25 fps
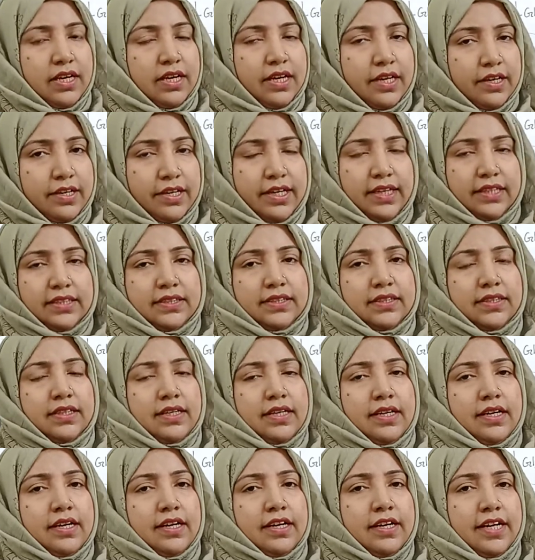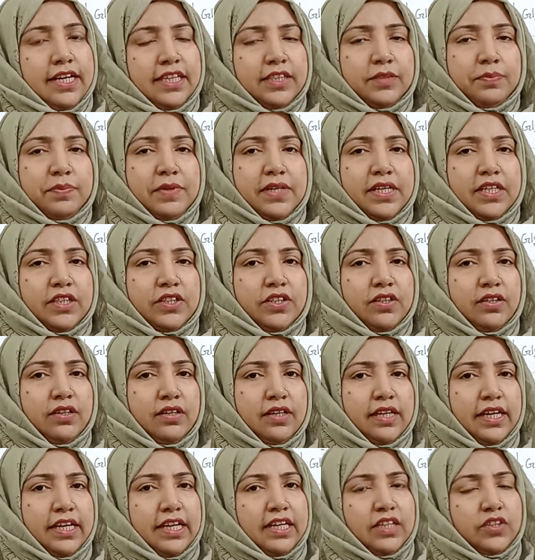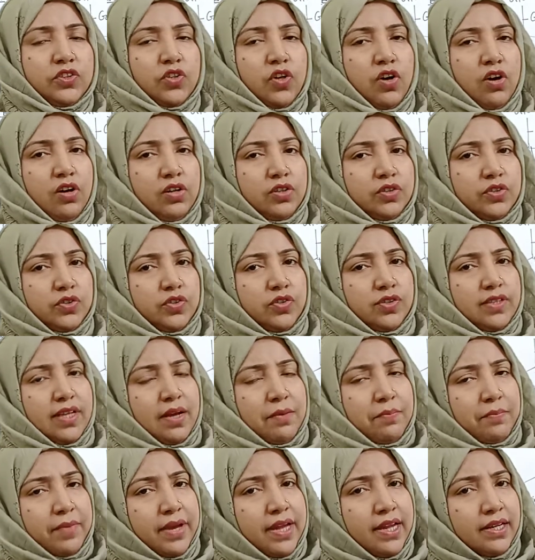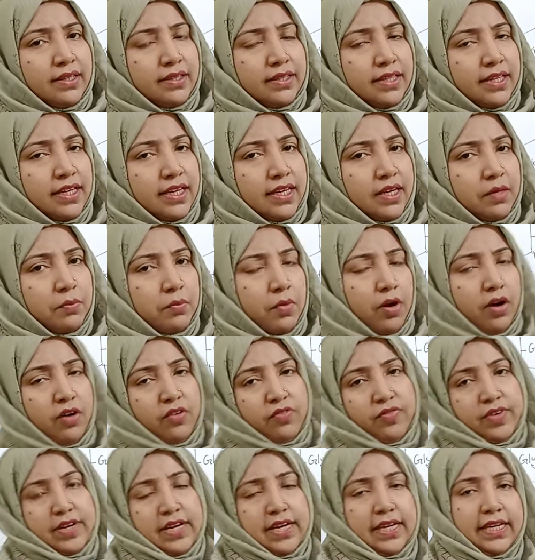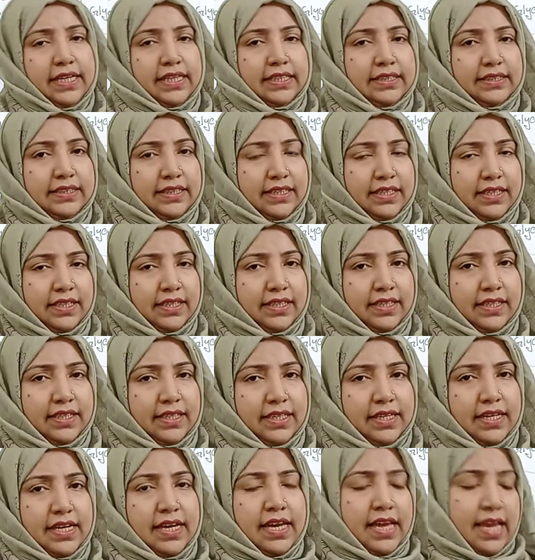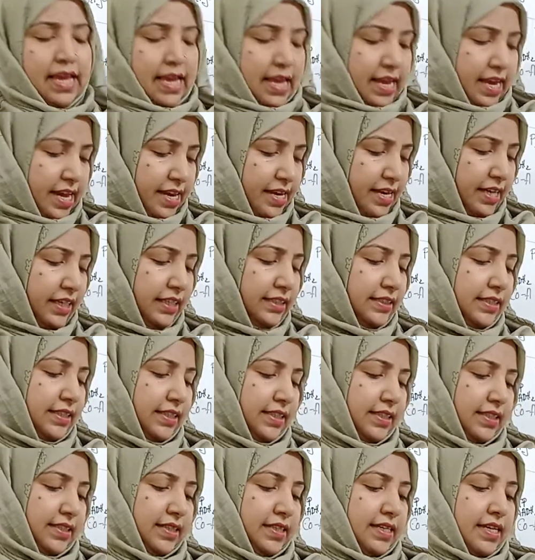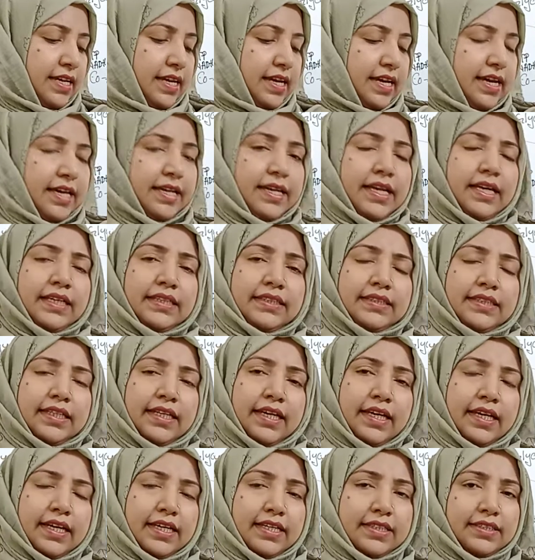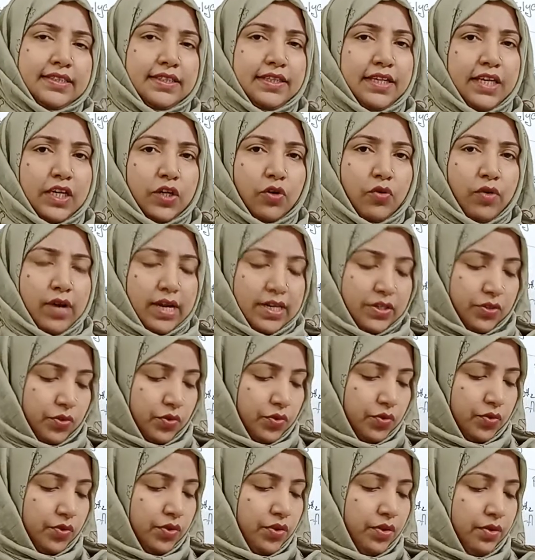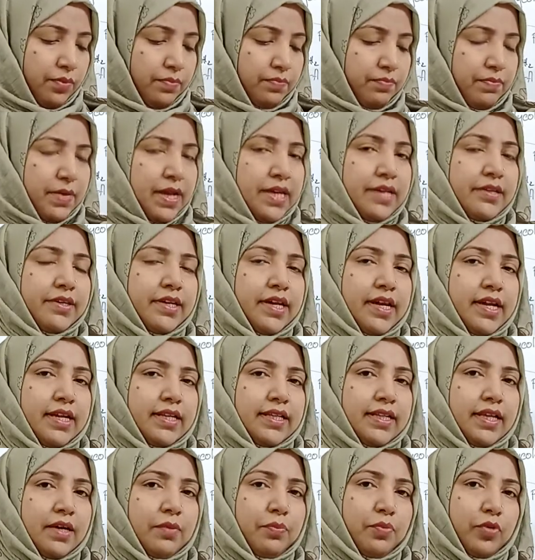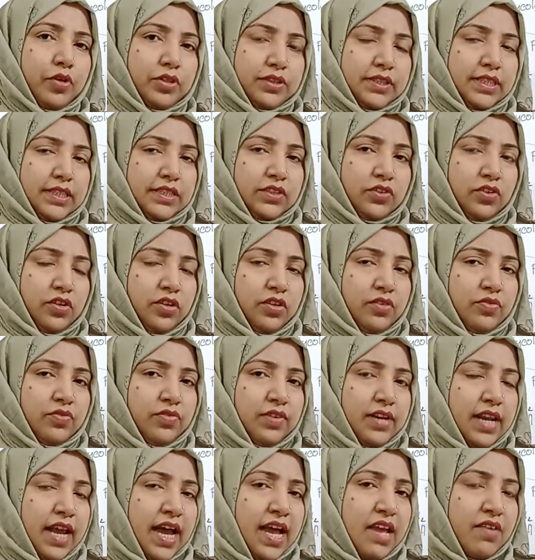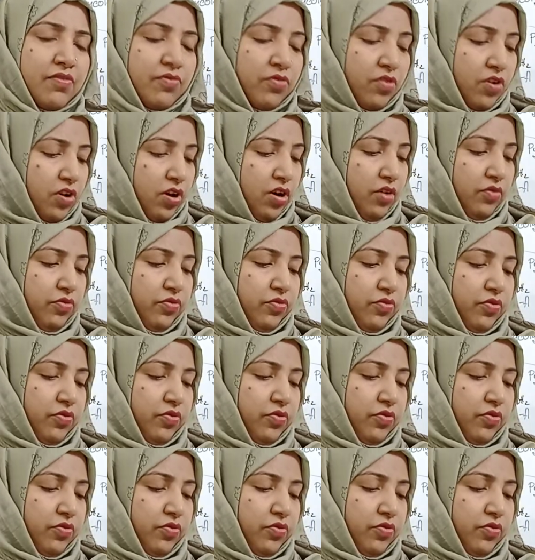Yes, respiration is also the main theme of energy. Energy is required to maintain the process of life of